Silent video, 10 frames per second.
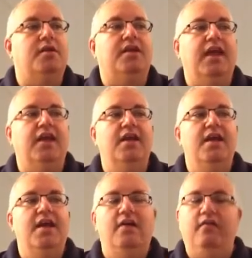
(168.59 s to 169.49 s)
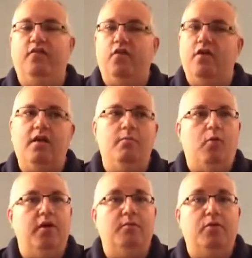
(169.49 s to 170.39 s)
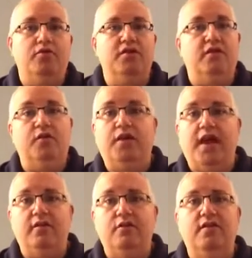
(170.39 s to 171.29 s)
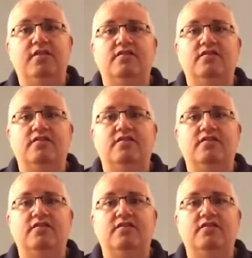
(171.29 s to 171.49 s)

But again, if you're not a morning person, if you can't do